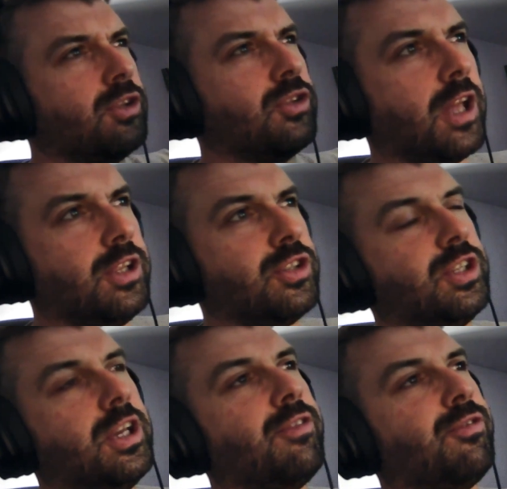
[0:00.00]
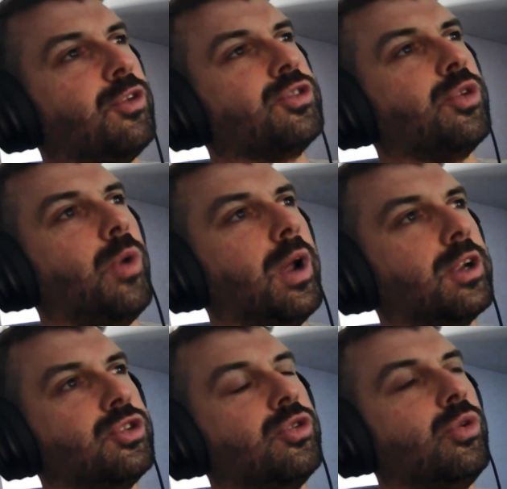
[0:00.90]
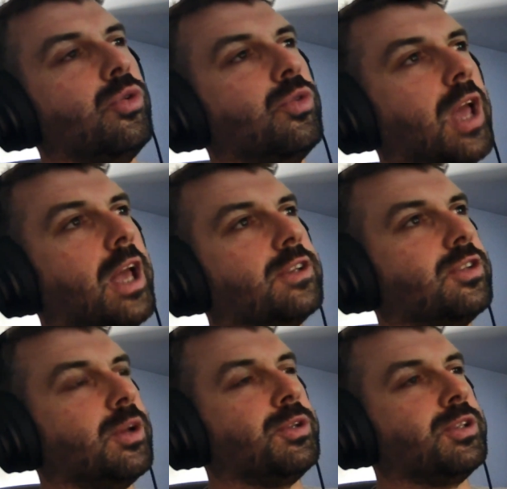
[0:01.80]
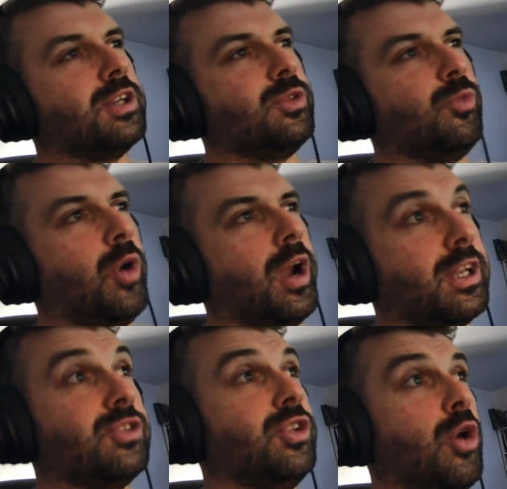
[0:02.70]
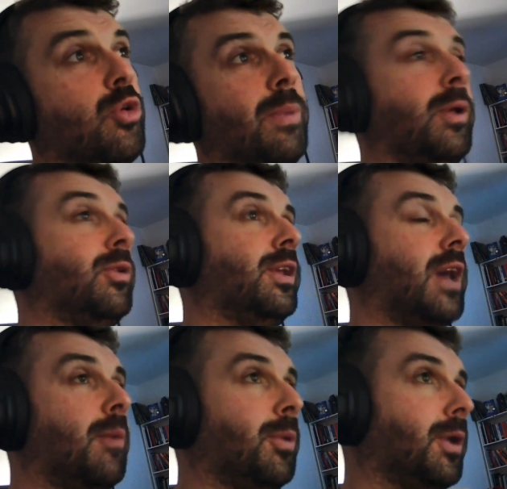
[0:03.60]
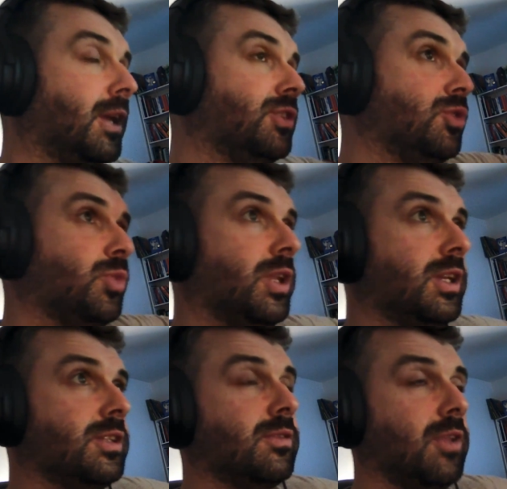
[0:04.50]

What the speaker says: Can you see a future where Juno gets to a position where it's now building applications with these,